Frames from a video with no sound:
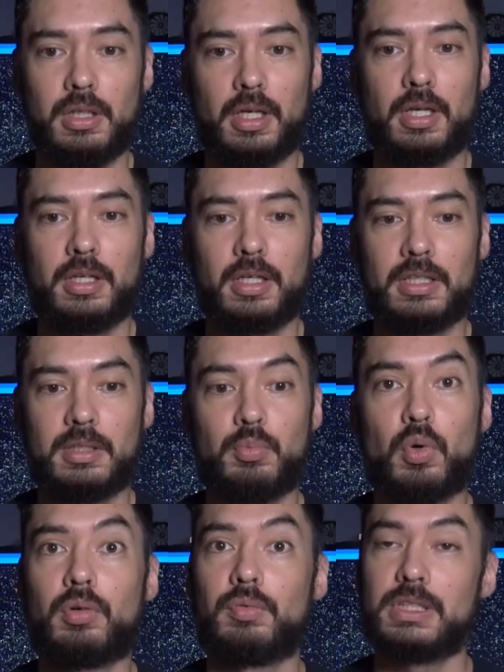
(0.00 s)
And I did
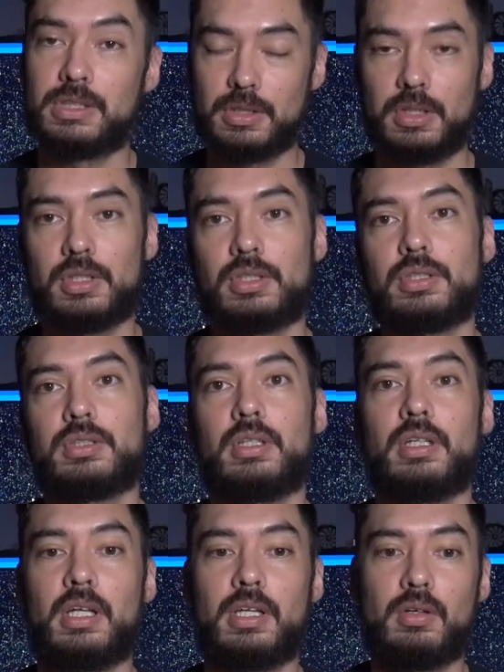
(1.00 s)
more research
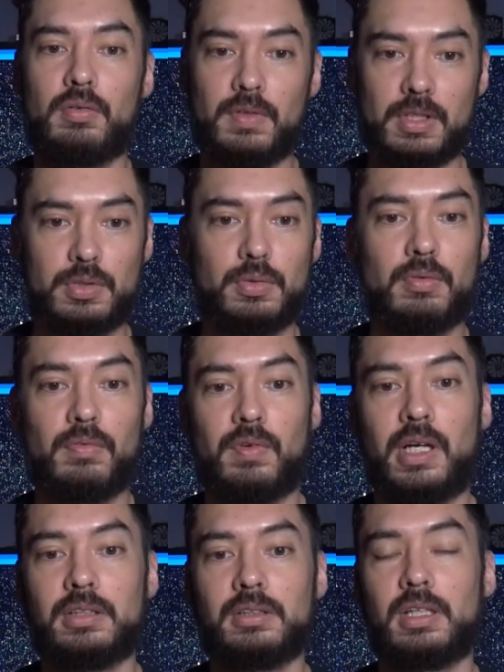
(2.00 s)
and I dove into it, and
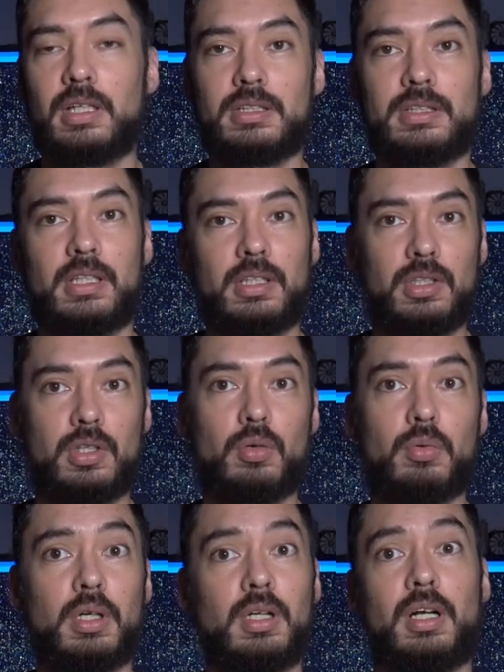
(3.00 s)
finally I said, you know
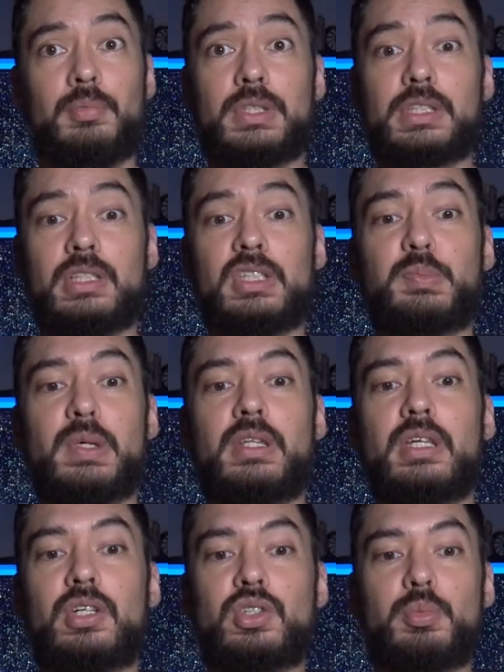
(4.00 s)
what, I'm just gonna spend
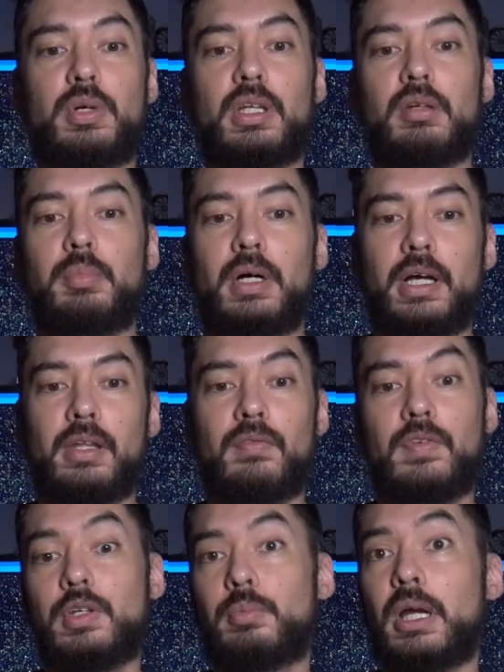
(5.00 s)
the extra money and buy the
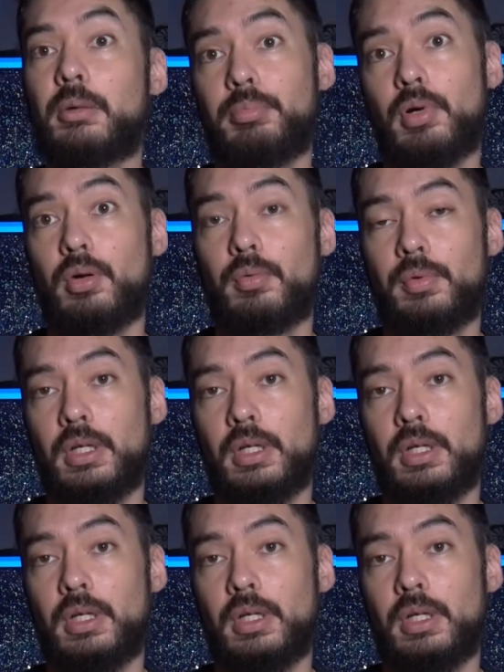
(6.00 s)
VideoMic Pro.